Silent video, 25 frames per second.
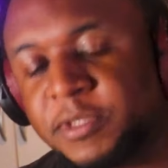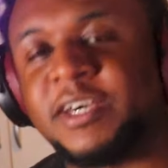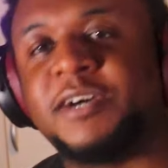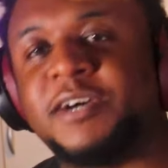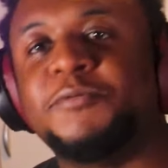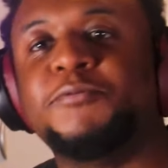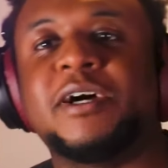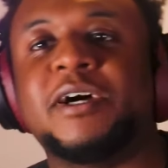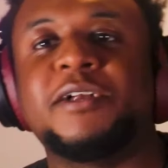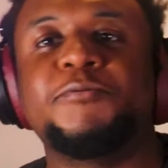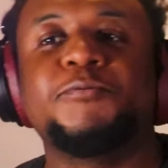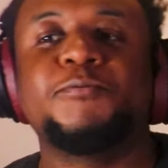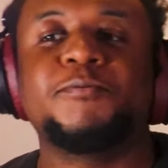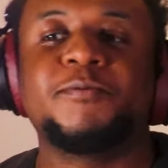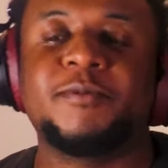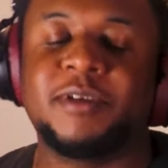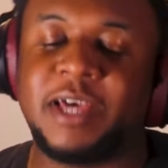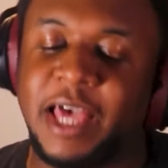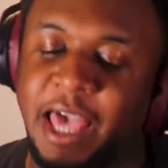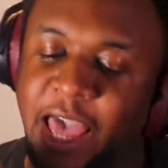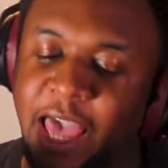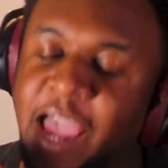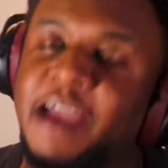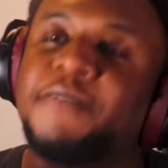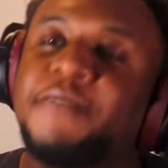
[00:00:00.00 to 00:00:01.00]
then when
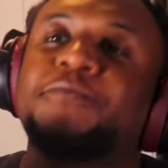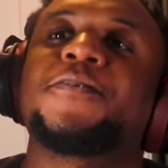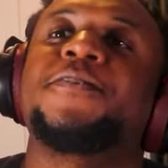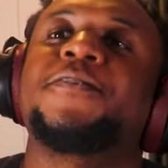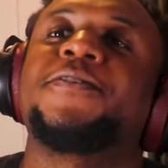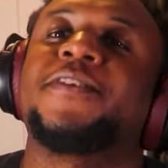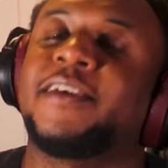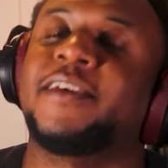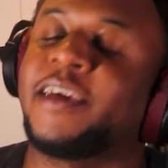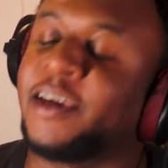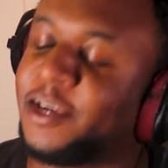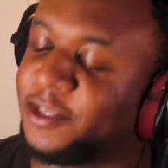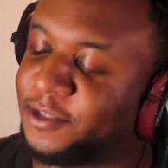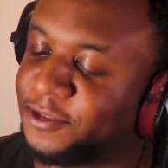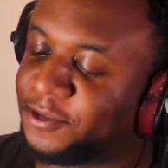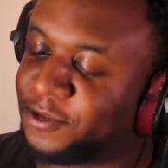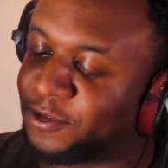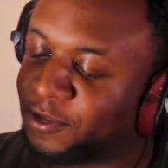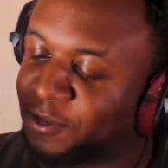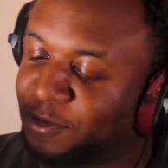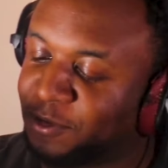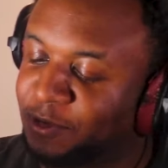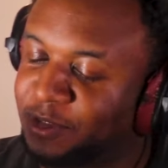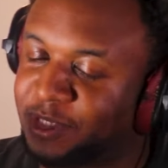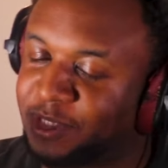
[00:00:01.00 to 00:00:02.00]
everything gets
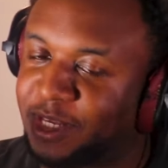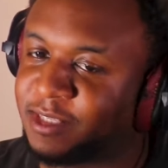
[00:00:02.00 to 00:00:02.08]
introduced,